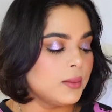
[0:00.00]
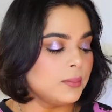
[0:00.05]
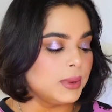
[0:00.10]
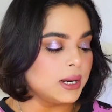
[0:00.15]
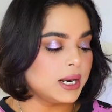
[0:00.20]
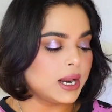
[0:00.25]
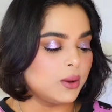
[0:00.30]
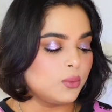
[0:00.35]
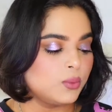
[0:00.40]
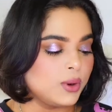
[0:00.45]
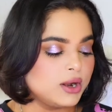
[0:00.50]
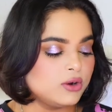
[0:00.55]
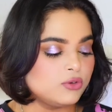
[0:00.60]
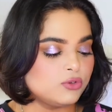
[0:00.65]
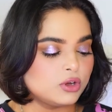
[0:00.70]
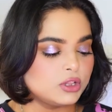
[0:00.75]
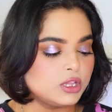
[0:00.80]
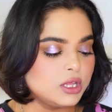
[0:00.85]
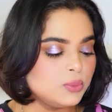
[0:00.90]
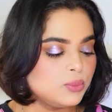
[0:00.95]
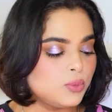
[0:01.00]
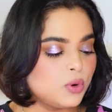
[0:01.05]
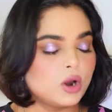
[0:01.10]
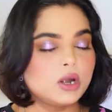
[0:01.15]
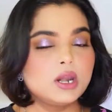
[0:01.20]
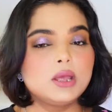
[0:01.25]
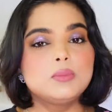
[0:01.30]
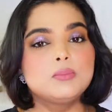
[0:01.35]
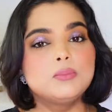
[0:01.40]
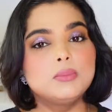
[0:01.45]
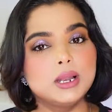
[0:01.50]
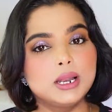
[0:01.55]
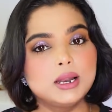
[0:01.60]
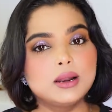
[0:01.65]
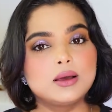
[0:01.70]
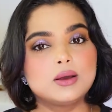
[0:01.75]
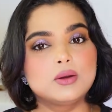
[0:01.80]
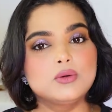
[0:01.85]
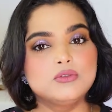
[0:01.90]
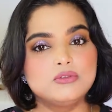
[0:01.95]
but I went for the body milk
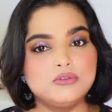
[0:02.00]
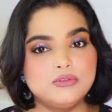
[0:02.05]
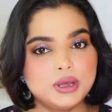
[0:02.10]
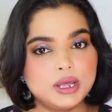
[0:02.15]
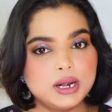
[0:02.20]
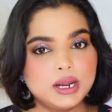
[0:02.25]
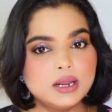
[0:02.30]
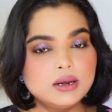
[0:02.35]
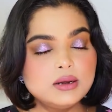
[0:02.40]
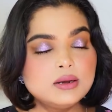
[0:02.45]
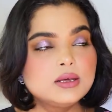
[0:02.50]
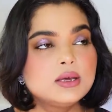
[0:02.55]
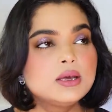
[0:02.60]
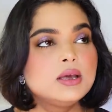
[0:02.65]
variant.